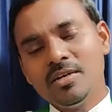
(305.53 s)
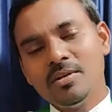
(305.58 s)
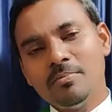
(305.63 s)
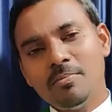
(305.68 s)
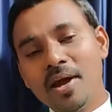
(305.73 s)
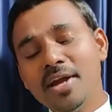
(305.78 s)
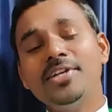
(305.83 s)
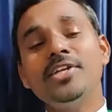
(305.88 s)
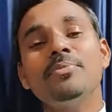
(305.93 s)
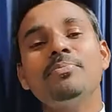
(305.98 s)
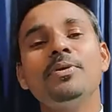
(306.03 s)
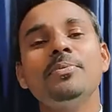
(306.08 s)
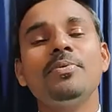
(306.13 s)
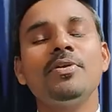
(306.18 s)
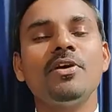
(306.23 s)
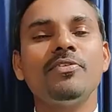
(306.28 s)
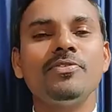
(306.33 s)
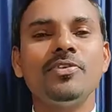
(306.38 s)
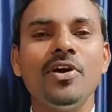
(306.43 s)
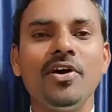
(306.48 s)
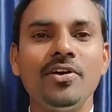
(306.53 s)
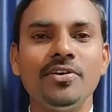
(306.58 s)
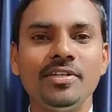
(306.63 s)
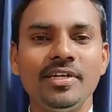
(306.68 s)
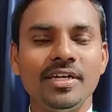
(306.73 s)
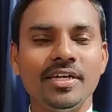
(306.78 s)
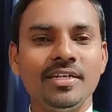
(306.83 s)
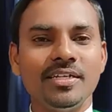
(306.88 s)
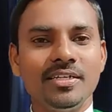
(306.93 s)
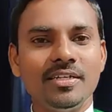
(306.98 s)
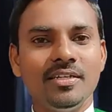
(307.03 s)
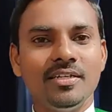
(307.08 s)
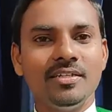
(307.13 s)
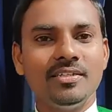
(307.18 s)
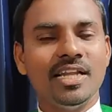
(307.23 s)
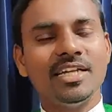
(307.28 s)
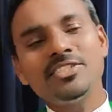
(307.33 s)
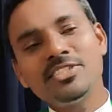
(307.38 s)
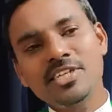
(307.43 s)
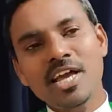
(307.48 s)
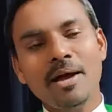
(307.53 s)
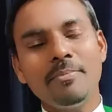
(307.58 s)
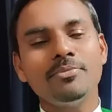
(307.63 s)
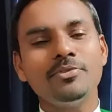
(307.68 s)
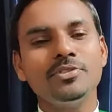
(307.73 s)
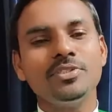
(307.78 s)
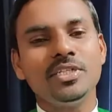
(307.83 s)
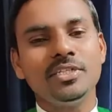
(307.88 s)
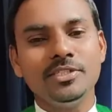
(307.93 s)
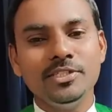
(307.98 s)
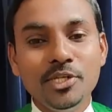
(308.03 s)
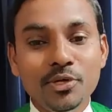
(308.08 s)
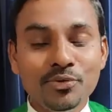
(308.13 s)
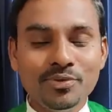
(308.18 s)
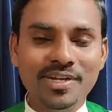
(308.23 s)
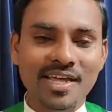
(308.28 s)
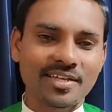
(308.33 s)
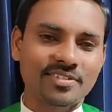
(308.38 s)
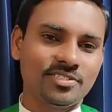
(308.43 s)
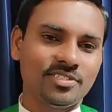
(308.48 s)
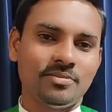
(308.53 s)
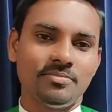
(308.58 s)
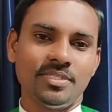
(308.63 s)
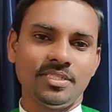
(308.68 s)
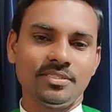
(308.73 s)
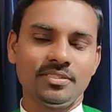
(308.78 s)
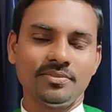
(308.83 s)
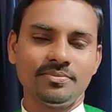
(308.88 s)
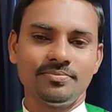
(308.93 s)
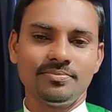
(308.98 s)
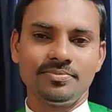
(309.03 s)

My dear people of God, let's come to the New Testament.